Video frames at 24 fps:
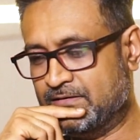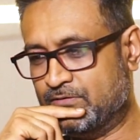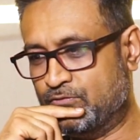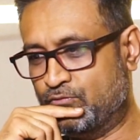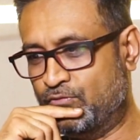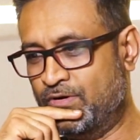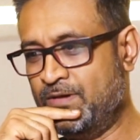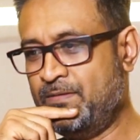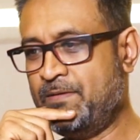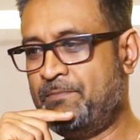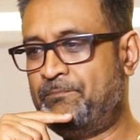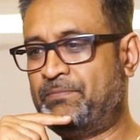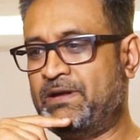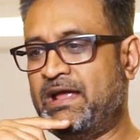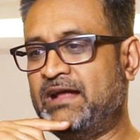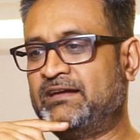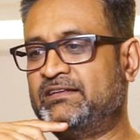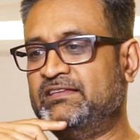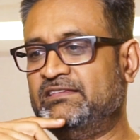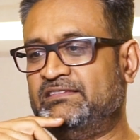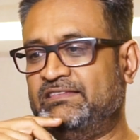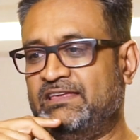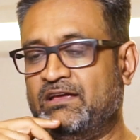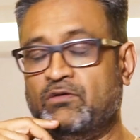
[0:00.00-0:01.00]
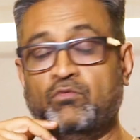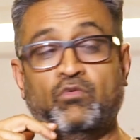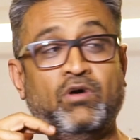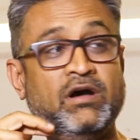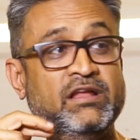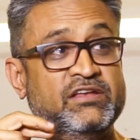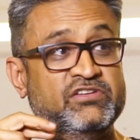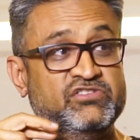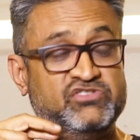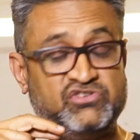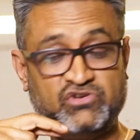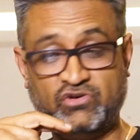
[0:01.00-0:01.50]
We'll be practicing
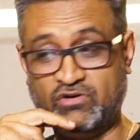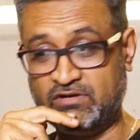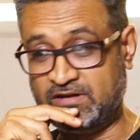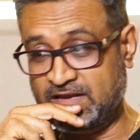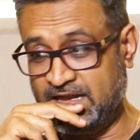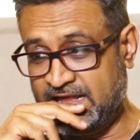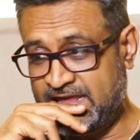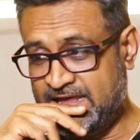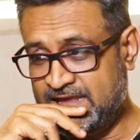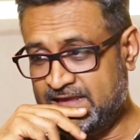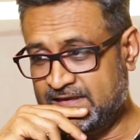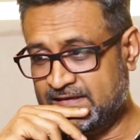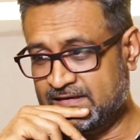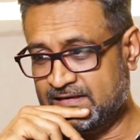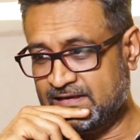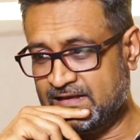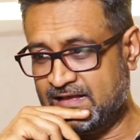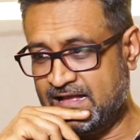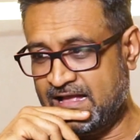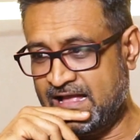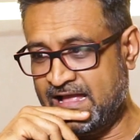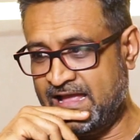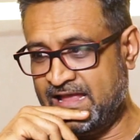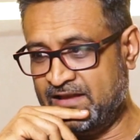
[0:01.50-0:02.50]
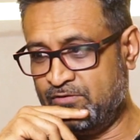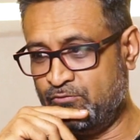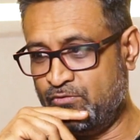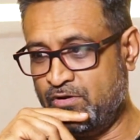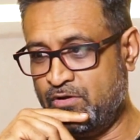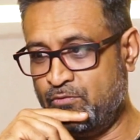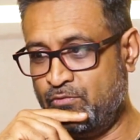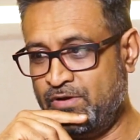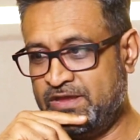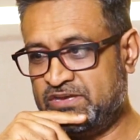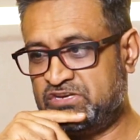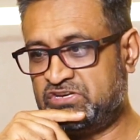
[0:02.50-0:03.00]
one shortly, and we
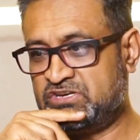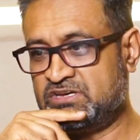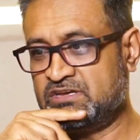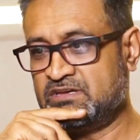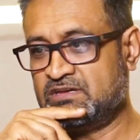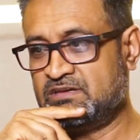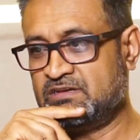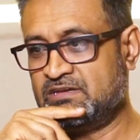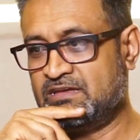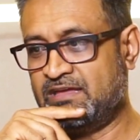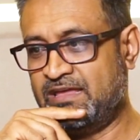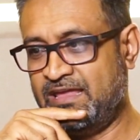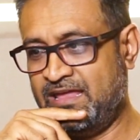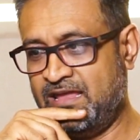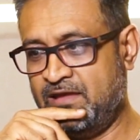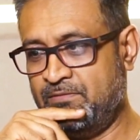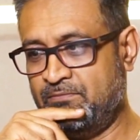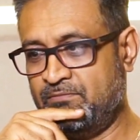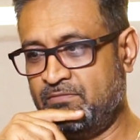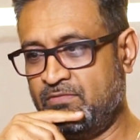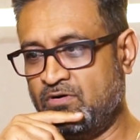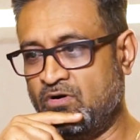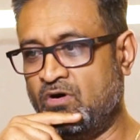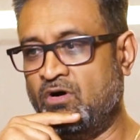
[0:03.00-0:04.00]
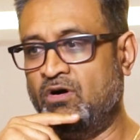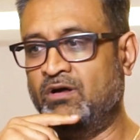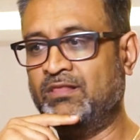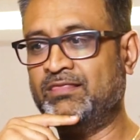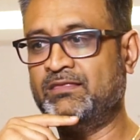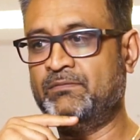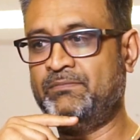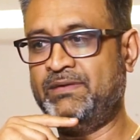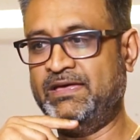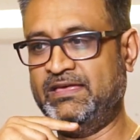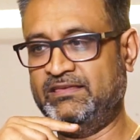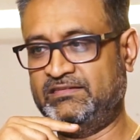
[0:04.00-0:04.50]
wish him all
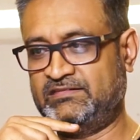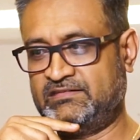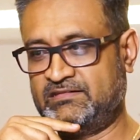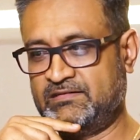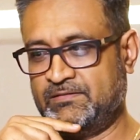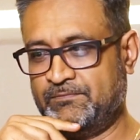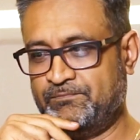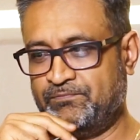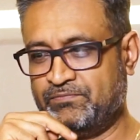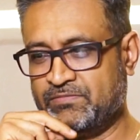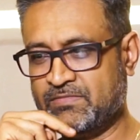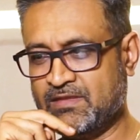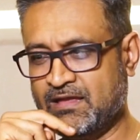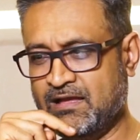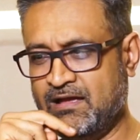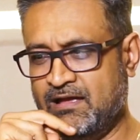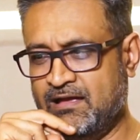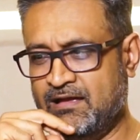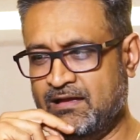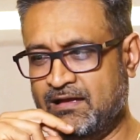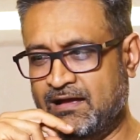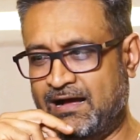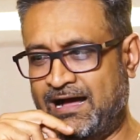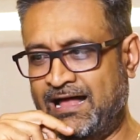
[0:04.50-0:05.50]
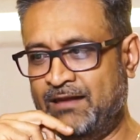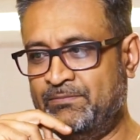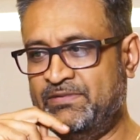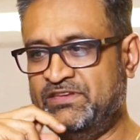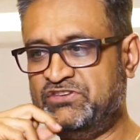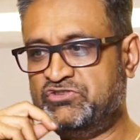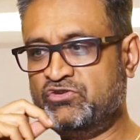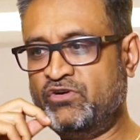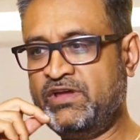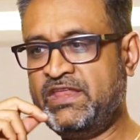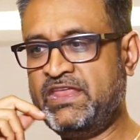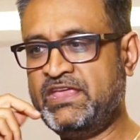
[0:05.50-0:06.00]
the best. I'll be
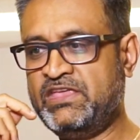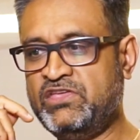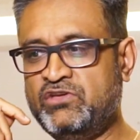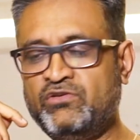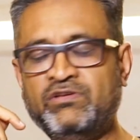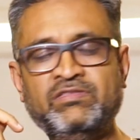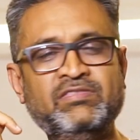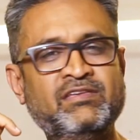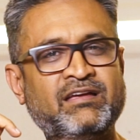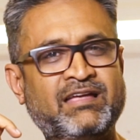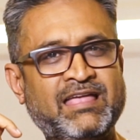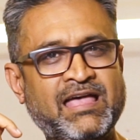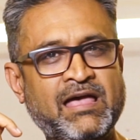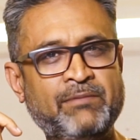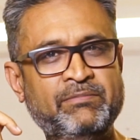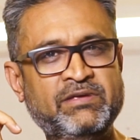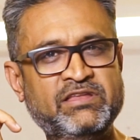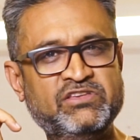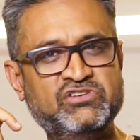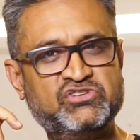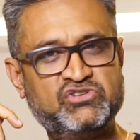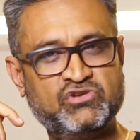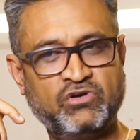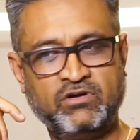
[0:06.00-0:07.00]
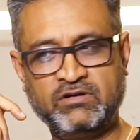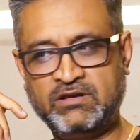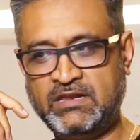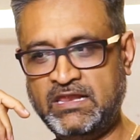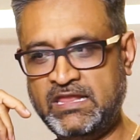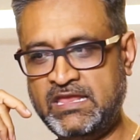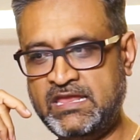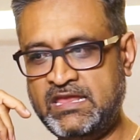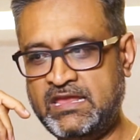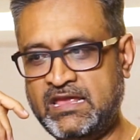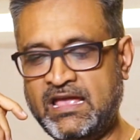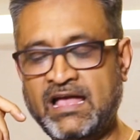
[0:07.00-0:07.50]
joining you in the cabin
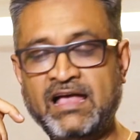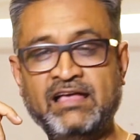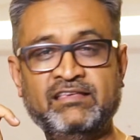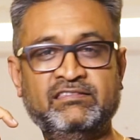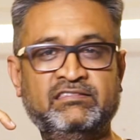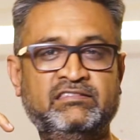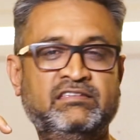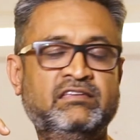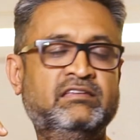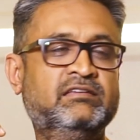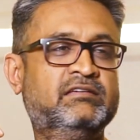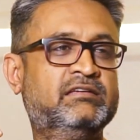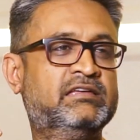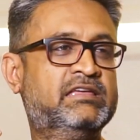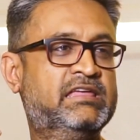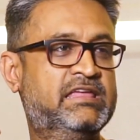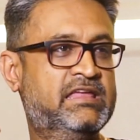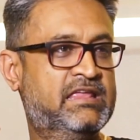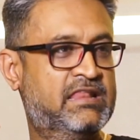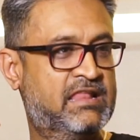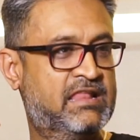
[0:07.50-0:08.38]
shortly as he